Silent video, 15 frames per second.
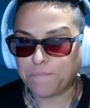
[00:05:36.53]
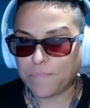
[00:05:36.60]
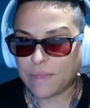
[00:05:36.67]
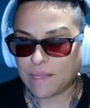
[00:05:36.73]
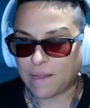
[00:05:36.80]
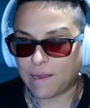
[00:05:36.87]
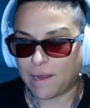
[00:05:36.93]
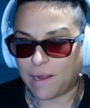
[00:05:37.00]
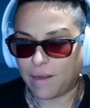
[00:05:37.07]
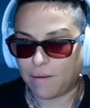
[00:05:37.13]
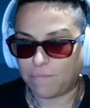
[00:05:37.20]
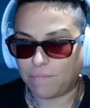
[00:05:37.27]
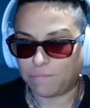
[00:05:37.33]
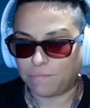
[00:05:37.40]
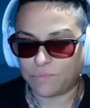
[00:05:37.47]

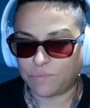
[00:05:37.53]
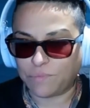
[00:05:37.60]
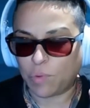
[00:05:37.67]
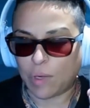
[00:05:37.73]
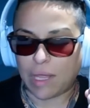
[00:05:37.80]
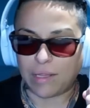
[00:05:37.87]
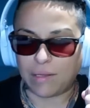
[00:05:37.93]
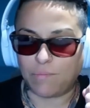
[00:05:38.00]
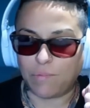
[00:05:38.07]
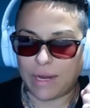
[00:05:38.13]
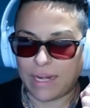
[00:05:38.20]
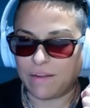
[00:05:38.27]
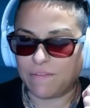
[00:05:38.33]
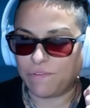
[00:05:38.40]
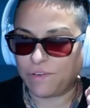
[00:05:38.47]
While I'm
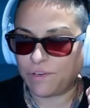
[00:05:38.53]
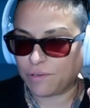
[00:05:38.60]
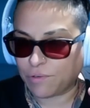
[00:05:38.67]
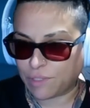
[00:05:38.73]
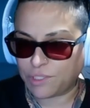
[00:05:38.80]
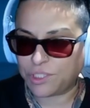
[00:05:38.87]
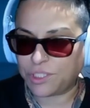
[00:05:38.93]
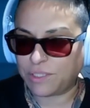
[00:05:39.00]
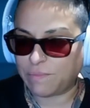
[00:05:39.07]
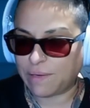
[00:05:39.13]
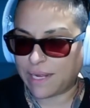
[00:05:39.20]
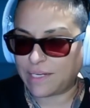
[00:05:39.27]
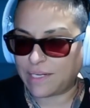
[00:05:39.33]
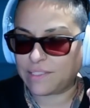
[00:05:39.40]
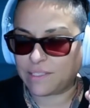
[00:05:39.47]
waiting for your question,
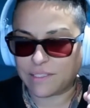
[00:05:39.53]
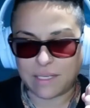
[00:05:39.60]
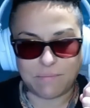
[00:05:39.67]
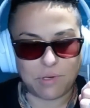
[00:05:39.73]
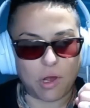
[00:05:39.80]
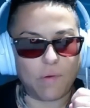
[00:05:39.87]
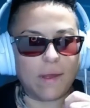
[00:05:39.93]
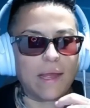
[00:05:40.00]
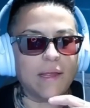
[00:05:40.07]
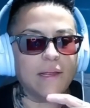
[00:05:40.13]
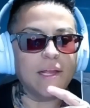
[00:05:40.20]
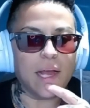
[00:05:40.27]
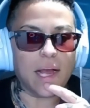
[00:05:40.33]
Maddie's last name. Okay,